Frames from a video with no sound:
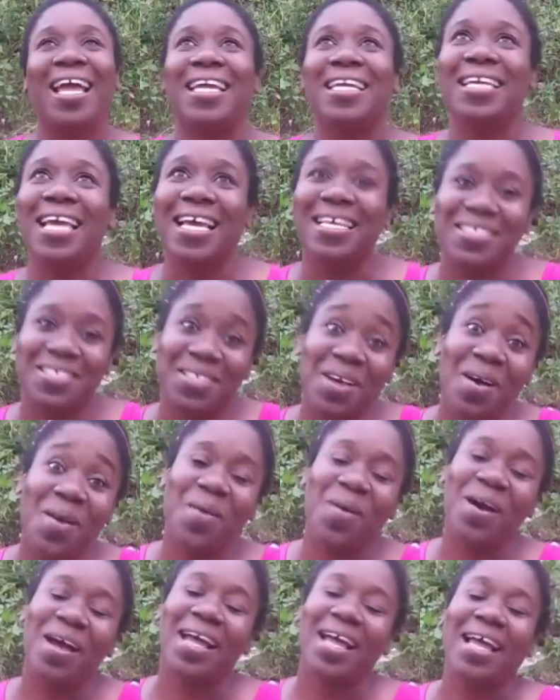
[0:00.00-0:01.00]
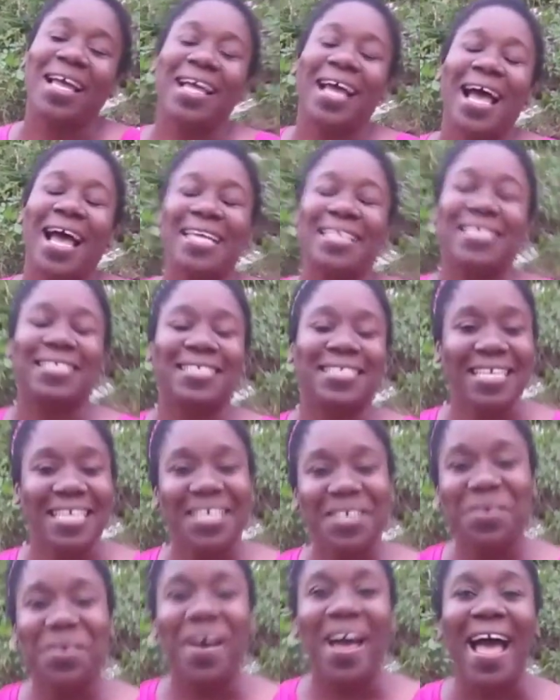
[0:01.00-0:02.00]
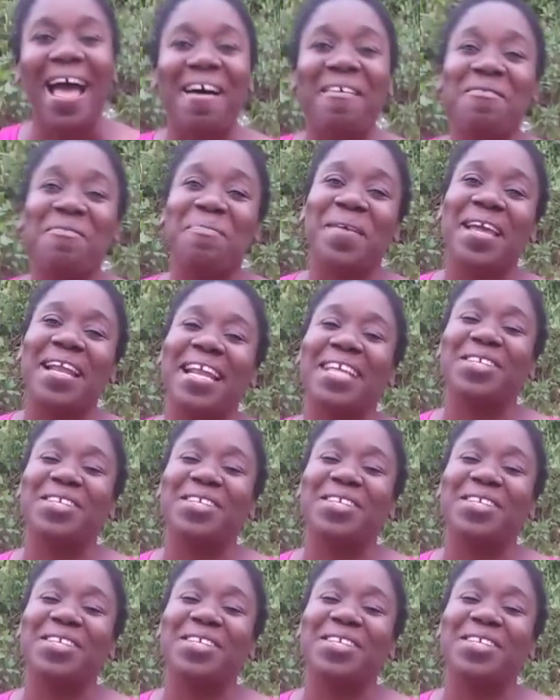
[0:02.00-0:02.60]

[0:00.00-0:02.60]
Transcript: Yes, so I see you have been